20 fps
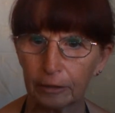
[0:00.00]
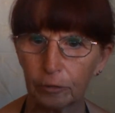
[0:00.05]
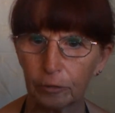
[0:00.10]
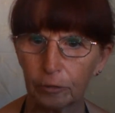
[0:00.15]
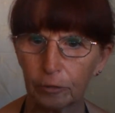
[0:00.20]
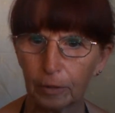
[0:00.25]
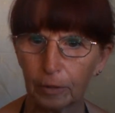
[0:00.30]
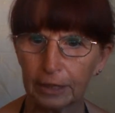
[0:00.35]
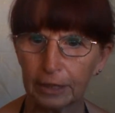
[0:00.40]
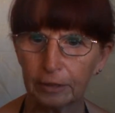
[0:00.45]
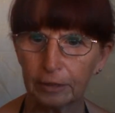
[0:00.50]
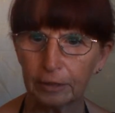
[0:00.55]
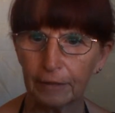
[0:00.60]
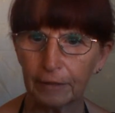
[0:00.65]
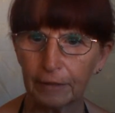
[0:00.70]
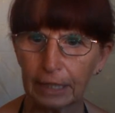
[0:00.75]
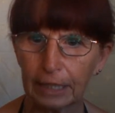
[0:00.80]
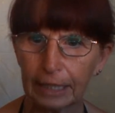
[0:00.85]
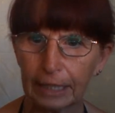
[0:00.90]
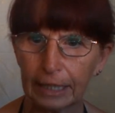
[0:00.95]
twice on
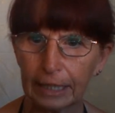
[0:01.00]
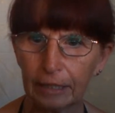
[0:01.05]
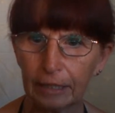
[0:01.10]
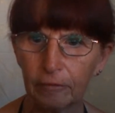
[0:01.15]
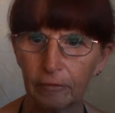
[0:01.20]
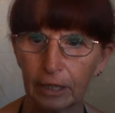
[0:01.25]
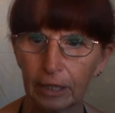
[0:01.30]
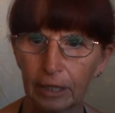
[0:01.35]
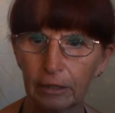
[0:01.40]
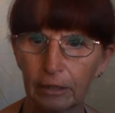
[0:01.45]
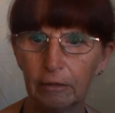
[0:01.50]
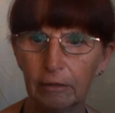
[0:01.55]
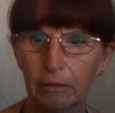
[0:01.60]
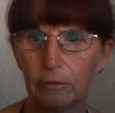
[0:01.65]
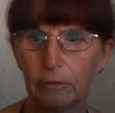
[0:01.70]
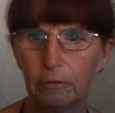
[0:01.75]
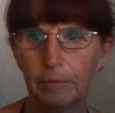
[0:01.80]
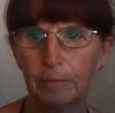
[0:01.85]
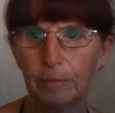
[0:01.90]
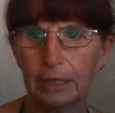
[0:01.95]
that link and right click.
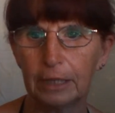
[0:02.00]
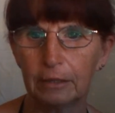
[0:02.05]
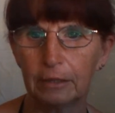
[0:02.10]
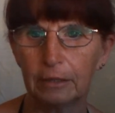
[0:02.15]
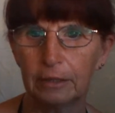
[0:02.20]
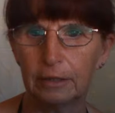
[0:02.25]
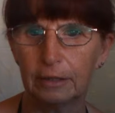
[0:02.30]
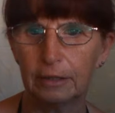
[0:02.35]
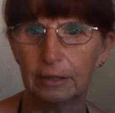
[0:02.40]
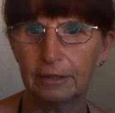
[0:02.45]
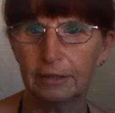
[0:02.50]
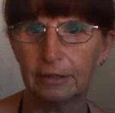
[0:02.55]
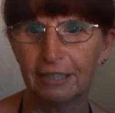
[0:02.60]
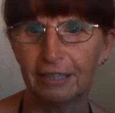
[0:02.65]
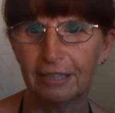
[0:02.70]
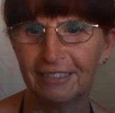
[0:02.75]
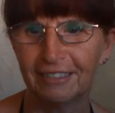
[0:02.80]
Oh my goodness.